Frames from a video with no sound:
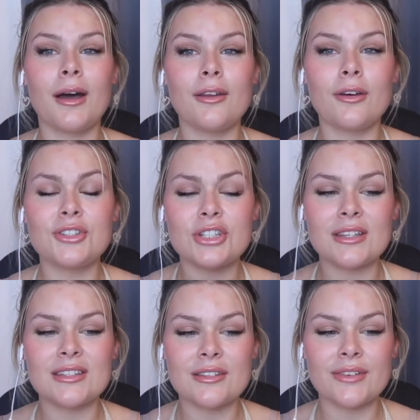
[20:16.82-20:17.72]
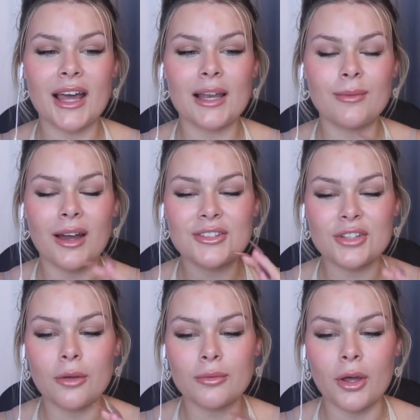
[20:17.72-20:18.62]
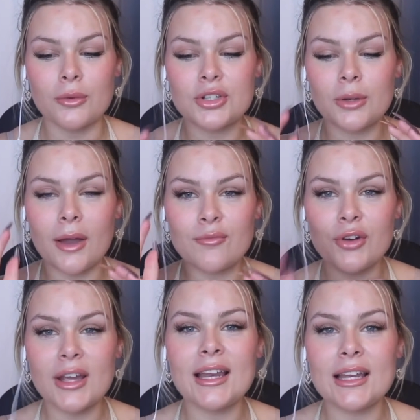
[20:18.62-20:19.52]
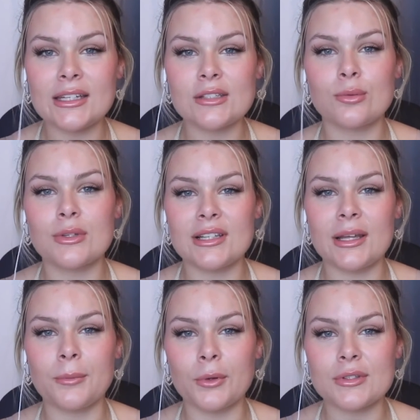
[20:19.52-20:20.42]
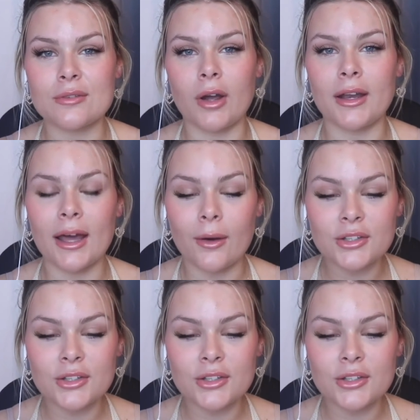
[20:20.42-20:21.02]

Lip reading: Ilott? Justice for Callum? I don't know. Do you know what? I'm really leaning towards Liam Lawson right now.